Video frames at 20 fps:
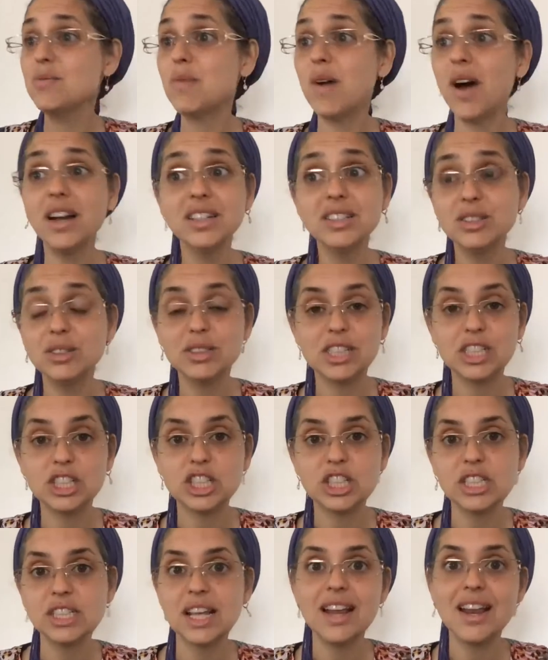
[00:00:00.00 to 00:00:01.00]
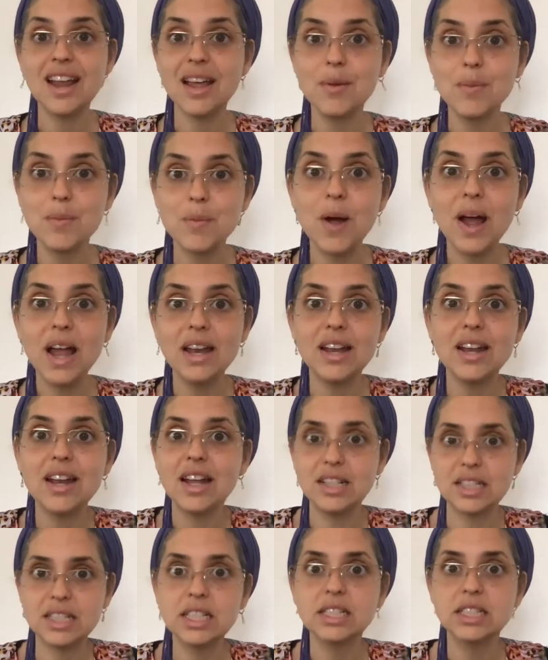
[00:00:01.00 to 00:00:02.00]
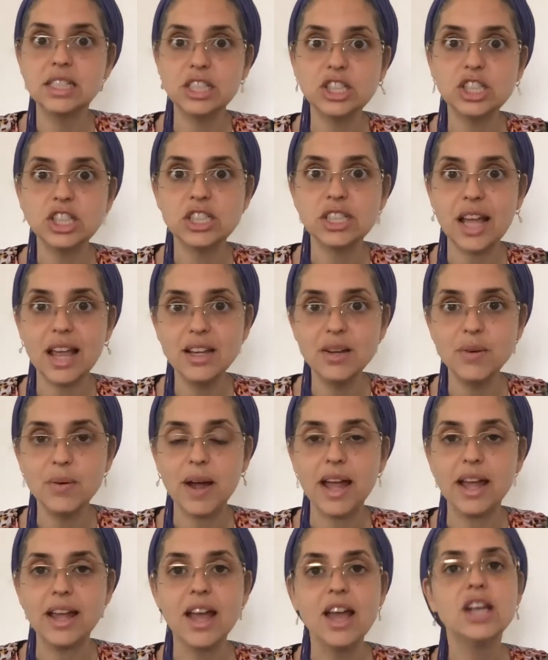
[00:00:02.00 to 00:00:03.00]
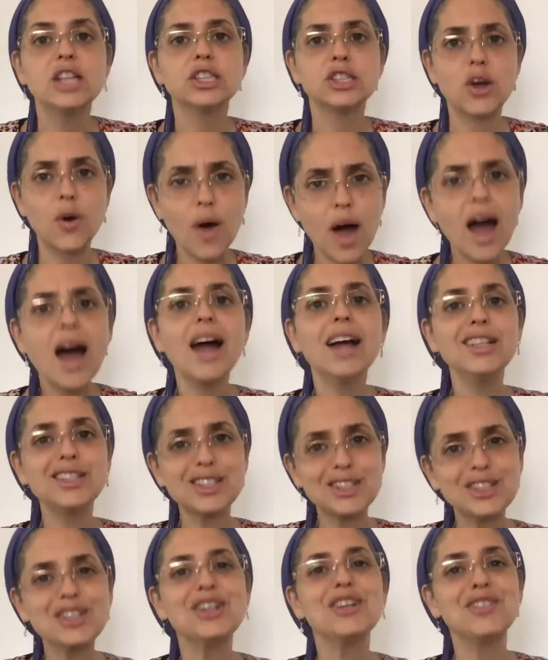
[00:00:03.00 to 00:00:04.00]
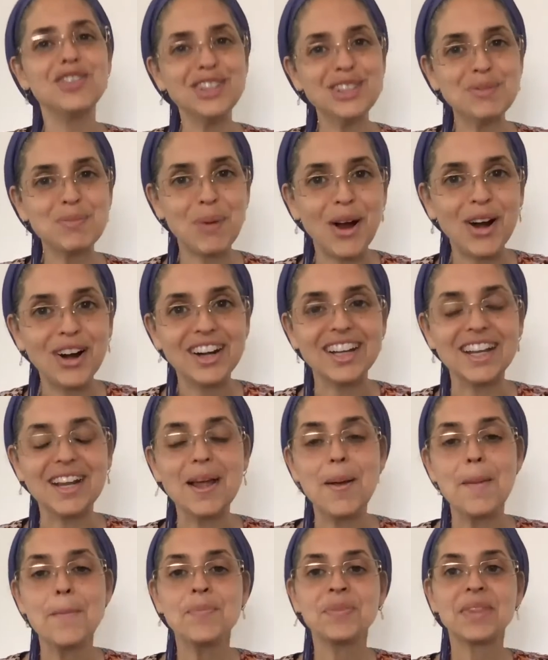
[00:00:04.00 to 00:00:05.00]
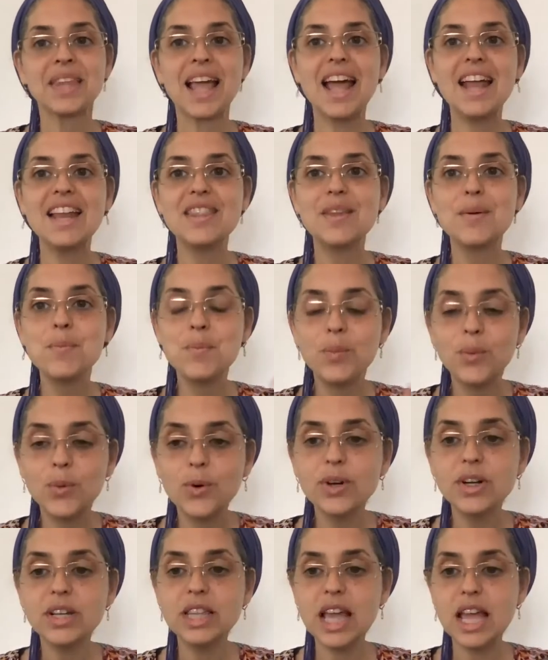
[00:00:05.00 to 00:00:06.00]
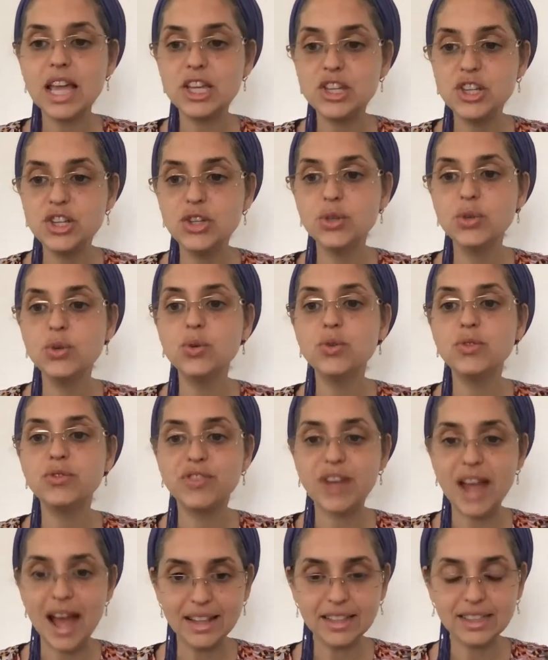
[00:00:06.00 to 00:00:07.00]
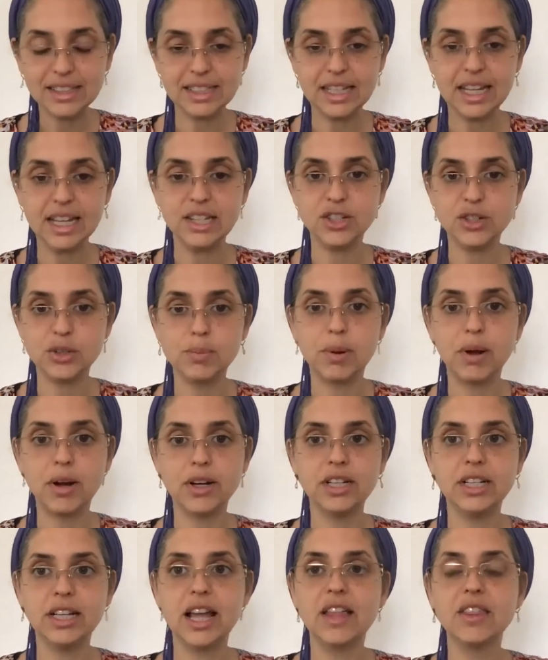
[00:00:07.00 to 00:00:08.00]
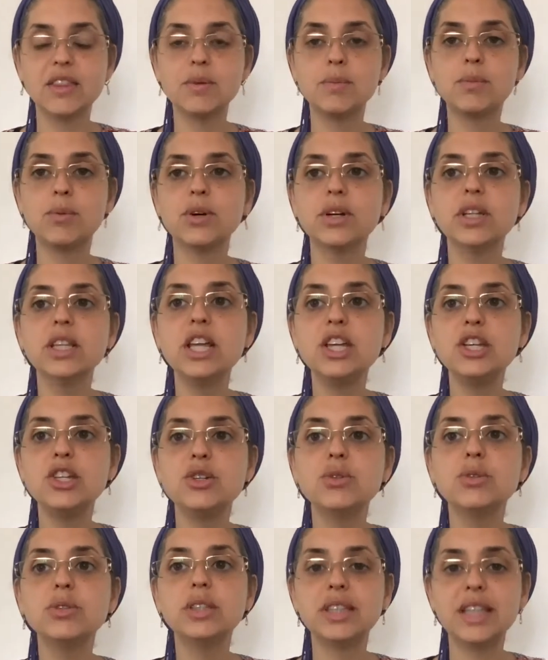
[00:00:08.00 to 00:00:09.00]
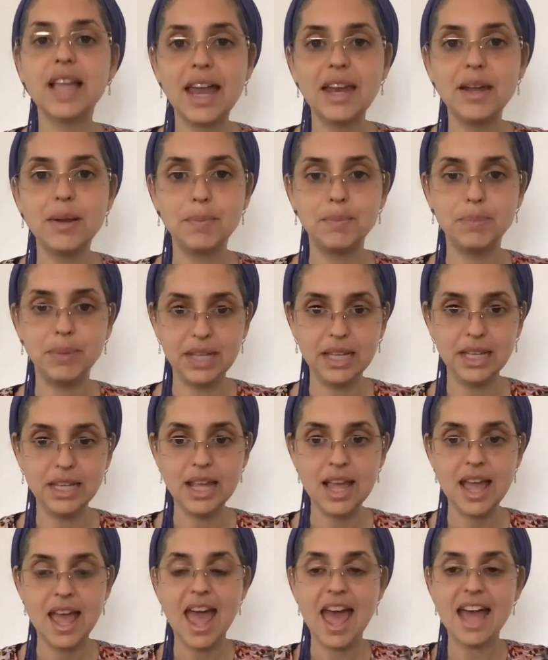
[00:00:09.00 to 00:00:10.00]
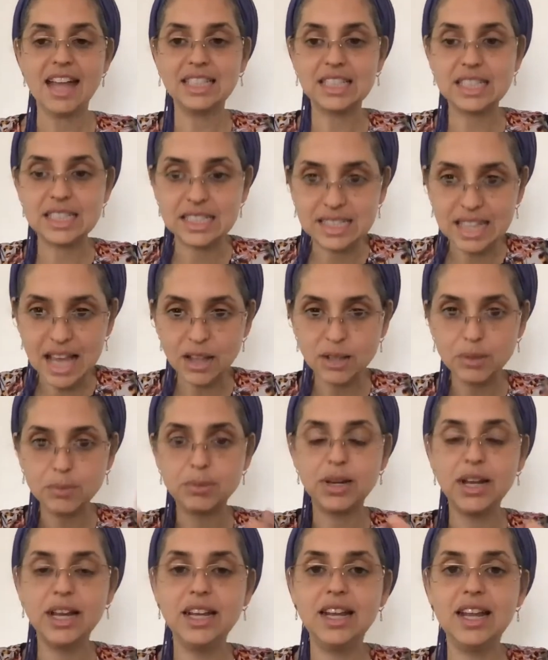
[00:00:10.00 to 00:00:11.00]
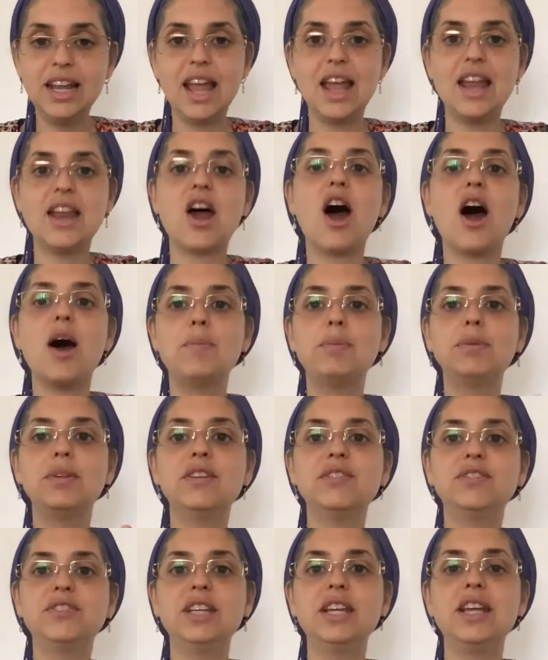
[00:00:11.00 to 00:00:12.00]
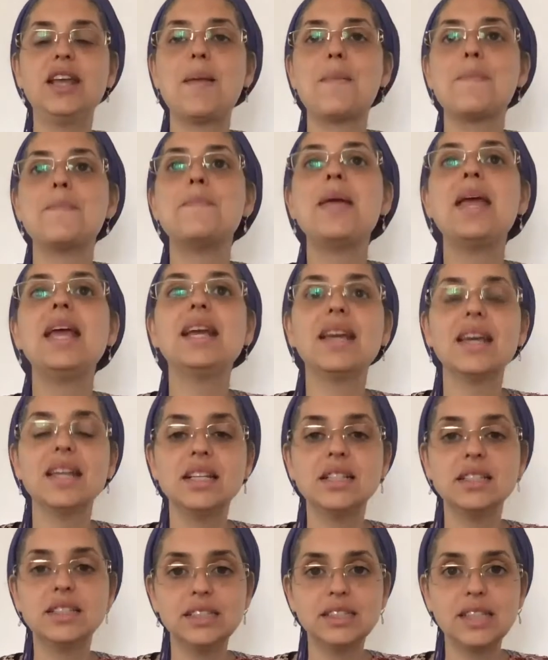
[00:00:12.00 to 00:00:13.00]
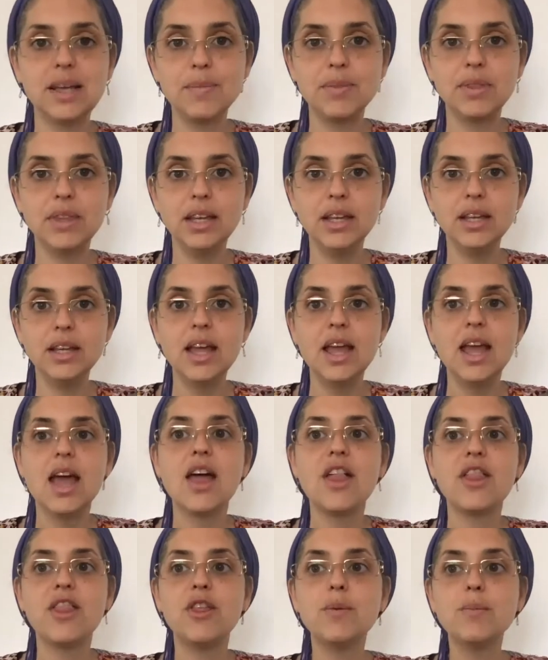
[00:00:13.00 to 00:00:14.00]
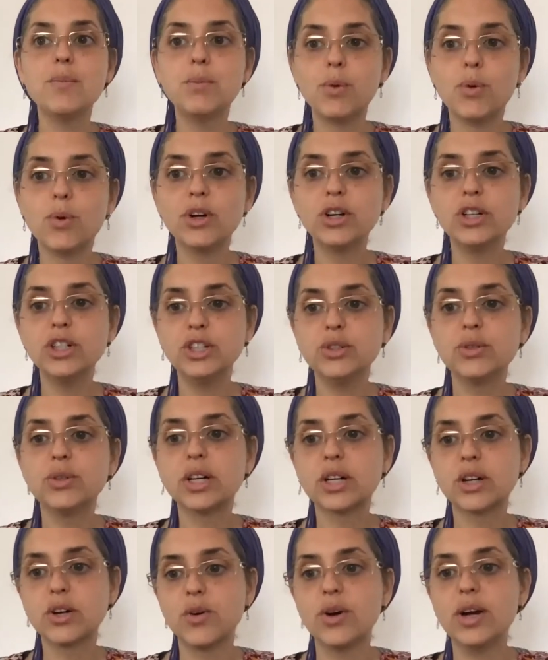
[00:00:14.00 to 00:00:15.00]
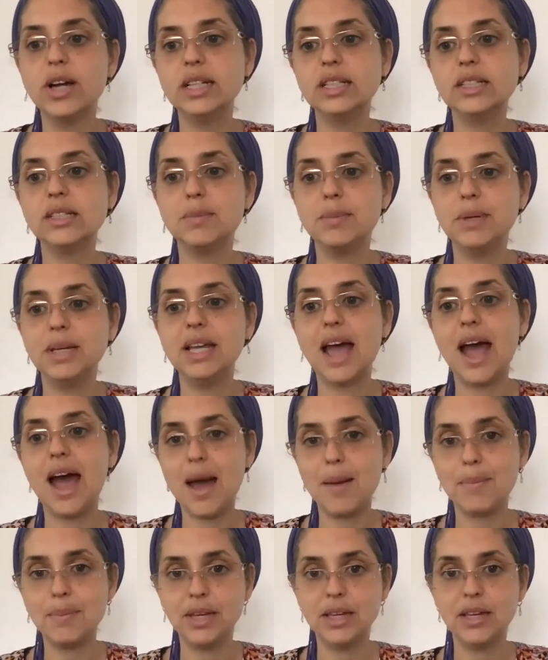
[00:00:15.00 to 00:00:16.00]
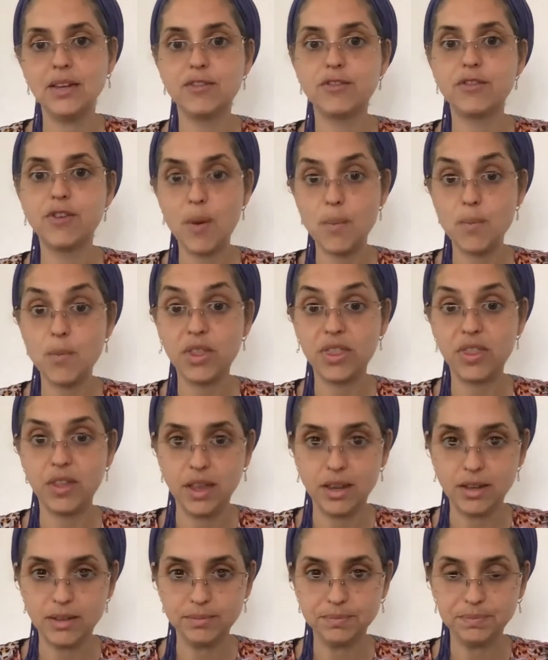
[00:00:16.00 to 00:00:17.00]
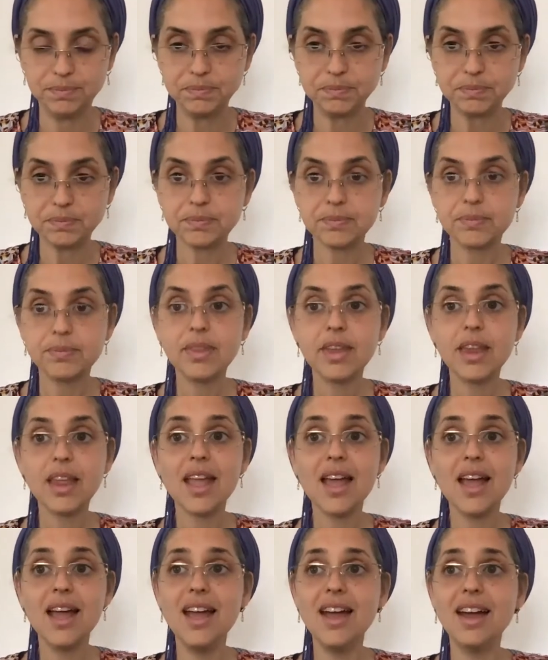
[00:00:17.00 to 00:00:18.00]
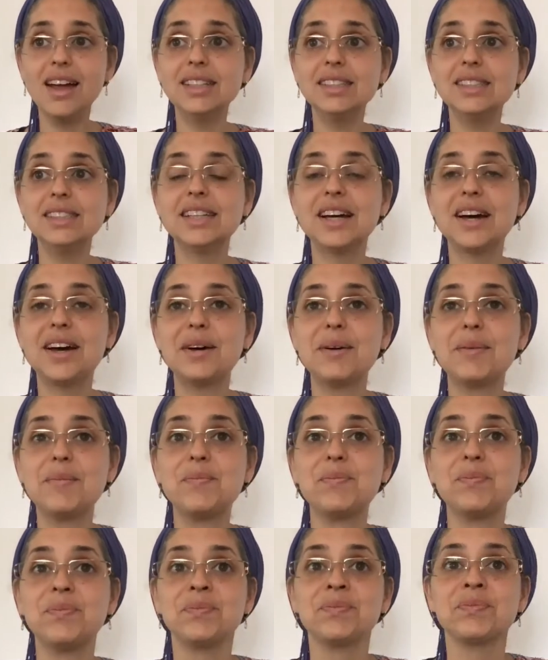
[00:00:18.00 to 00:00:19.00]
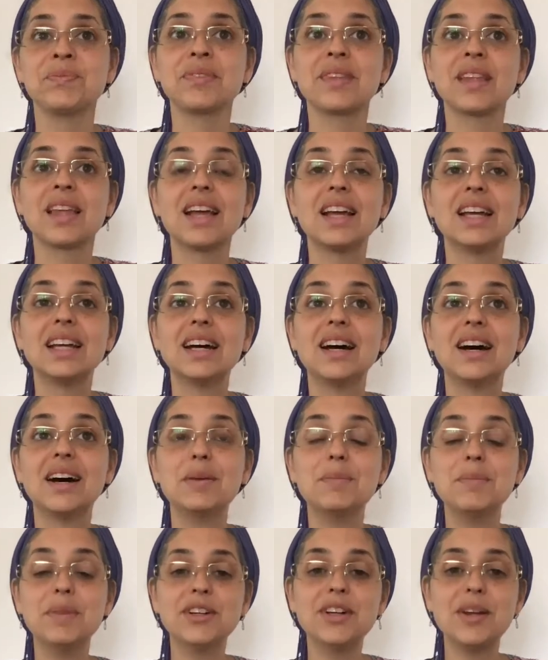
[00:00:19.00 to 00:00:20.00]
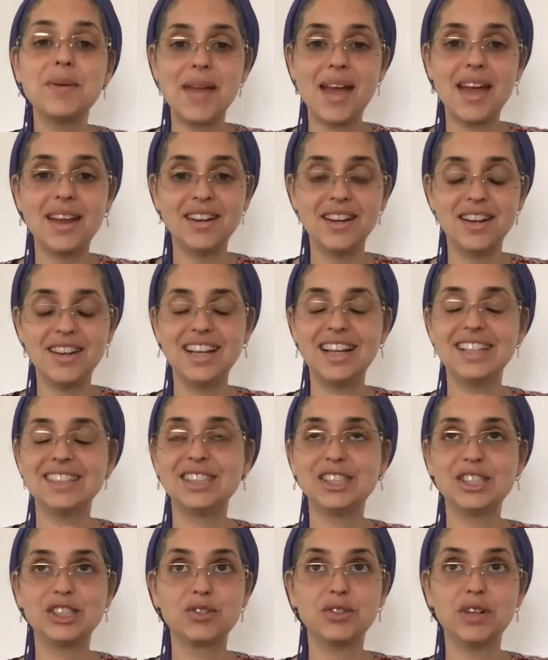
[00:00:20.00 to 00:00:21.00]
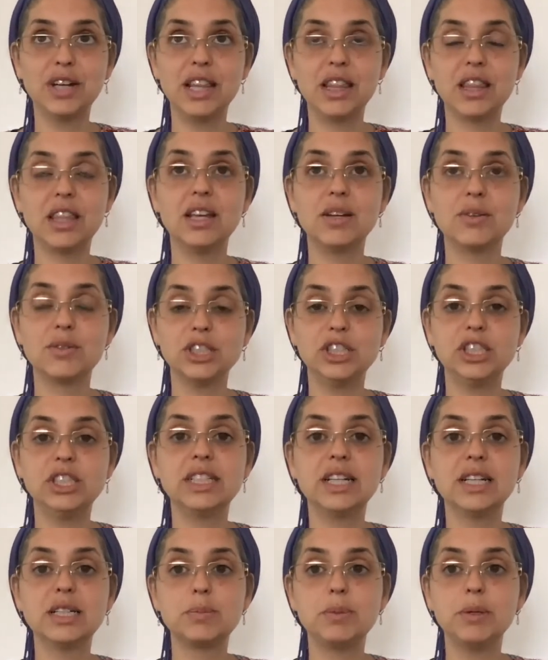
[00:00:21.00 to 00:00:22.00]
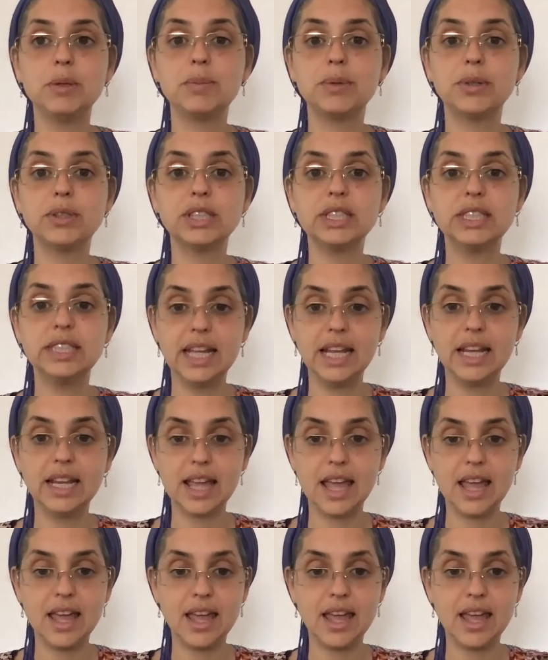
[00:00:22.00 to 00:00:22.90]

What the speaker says: want to do dishes, and I went and I did dishes anyway. So I deserve this party. And the more that you validate your party, and the more that you let it be and celebrate it and uplift it and make it into something, the more you're going to be happy from within. And Miriam Adahan has this great thing where she tells people to take